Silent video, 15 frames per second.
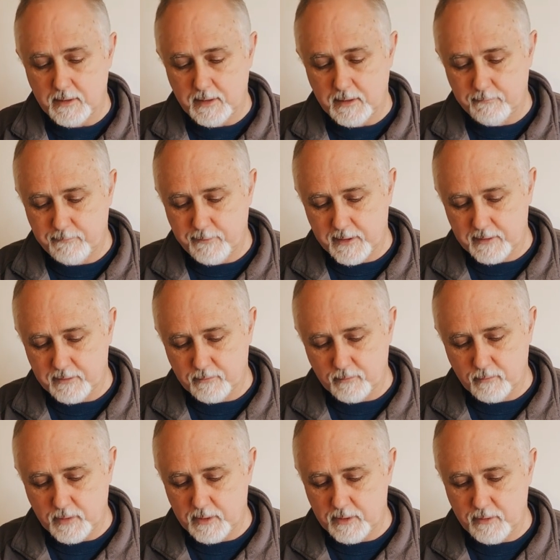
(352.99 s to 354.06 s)
In fact,
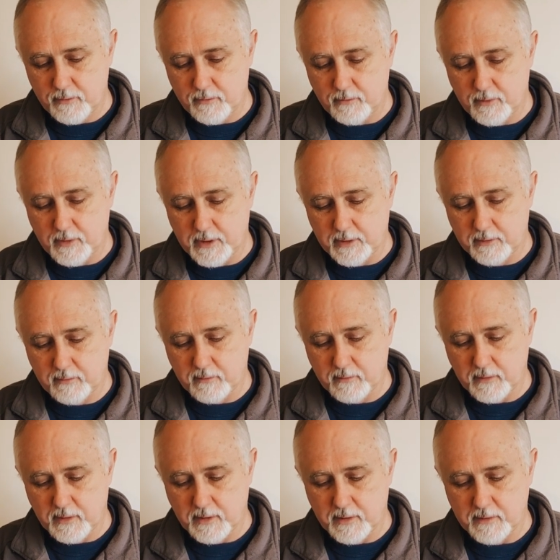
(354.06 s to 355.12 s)
we knew that
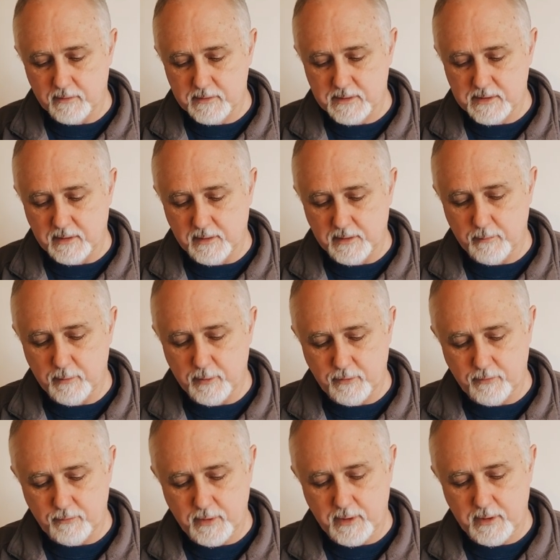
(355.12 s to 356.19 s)
uh, cell number
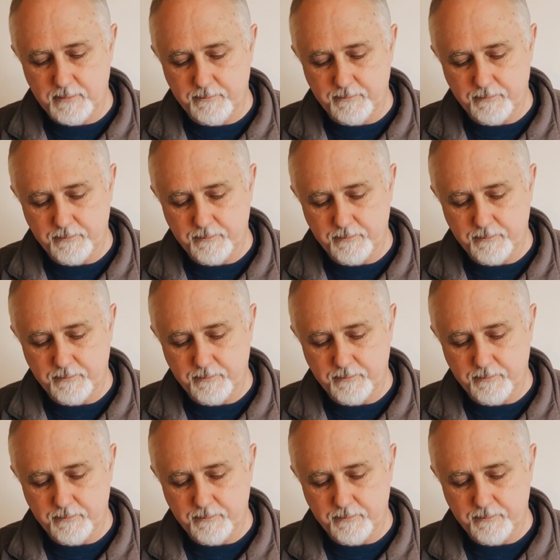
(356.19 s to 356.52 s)
three